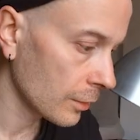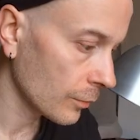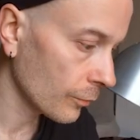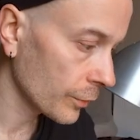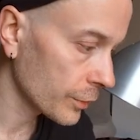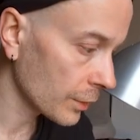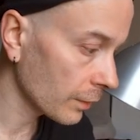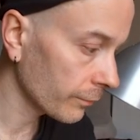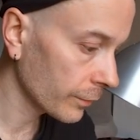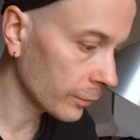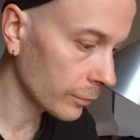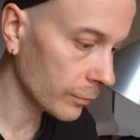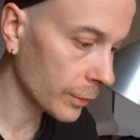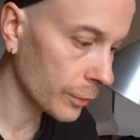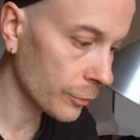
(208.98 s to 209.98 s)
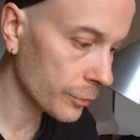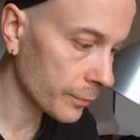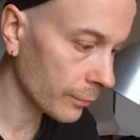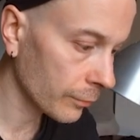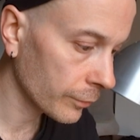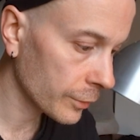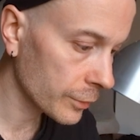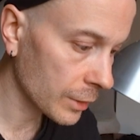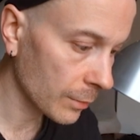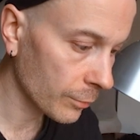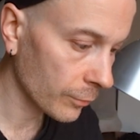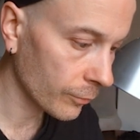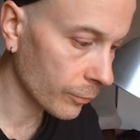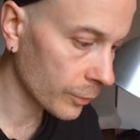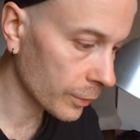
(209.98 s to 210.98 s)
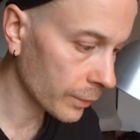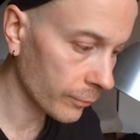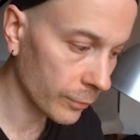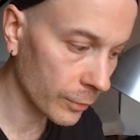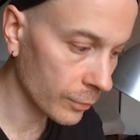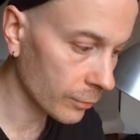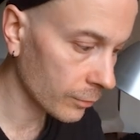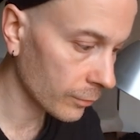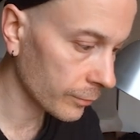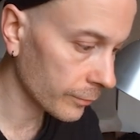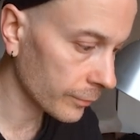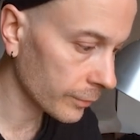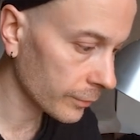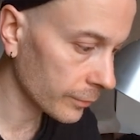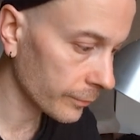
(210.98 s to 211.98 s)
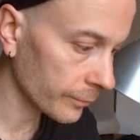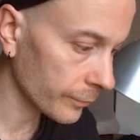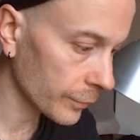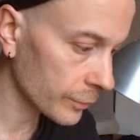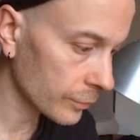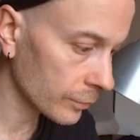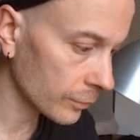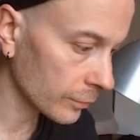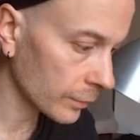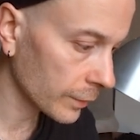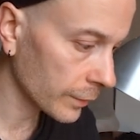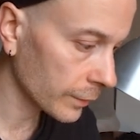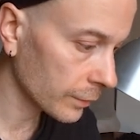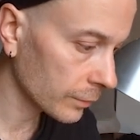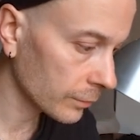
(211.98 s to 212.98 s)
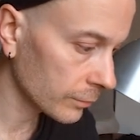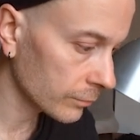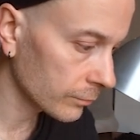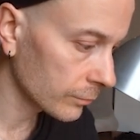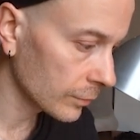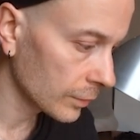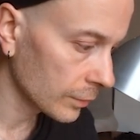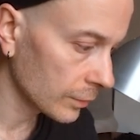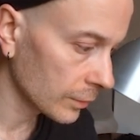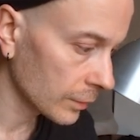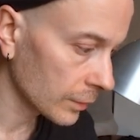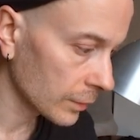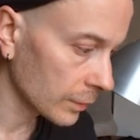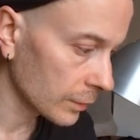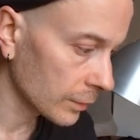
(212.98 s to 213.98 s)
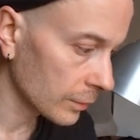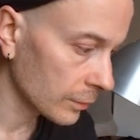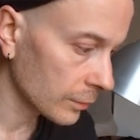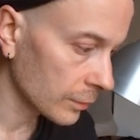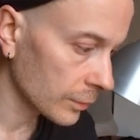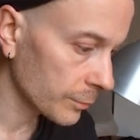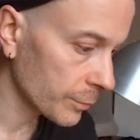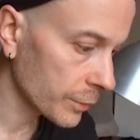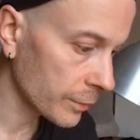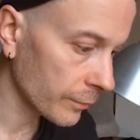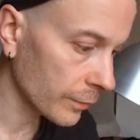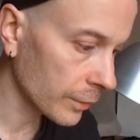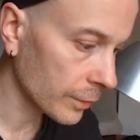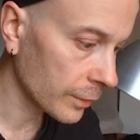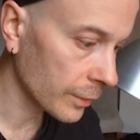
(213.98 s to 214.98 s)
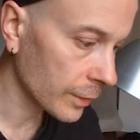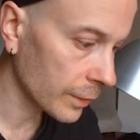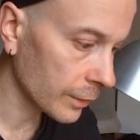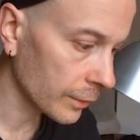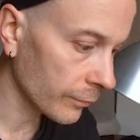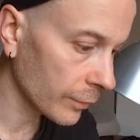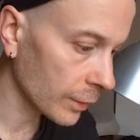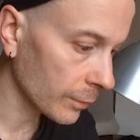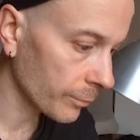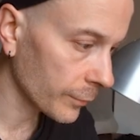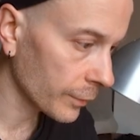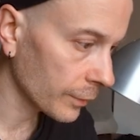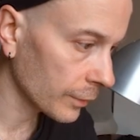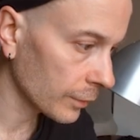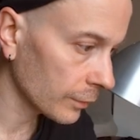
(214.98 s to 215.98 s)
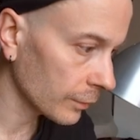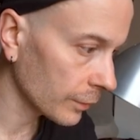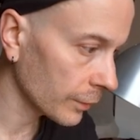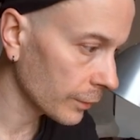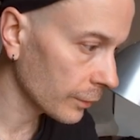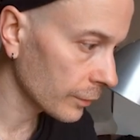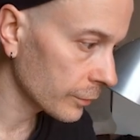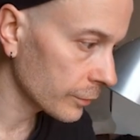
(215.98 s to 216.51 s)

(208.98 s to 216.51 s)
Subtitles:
which I found quite useful for this type of work, even though it's not like specifically the development in